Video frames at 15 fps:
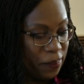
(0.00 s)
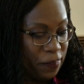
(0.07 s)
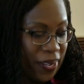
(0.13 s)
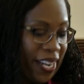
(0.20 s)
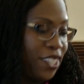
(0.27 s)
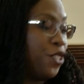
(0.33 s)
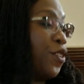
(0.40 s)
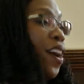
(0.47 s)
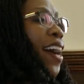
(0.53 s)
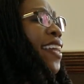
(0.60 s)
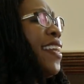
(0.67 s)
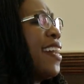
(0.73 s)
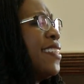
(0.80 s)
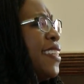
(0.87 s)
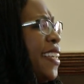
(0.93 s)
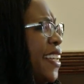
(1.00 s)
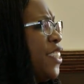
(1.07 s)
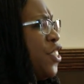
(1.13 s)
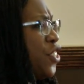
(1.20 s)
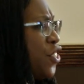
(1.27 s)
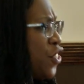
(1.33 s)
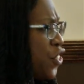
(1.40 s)
But I try not to get
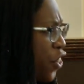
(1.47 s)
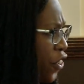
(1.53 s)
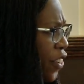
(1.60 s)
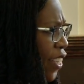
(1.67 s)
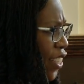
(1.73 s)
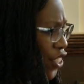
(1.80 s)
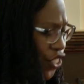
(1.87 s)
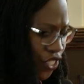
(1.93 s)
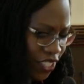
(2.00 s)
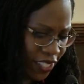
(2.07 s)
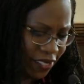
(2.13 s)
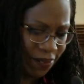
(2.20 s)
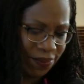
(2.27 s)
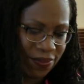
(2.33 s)
discouraged.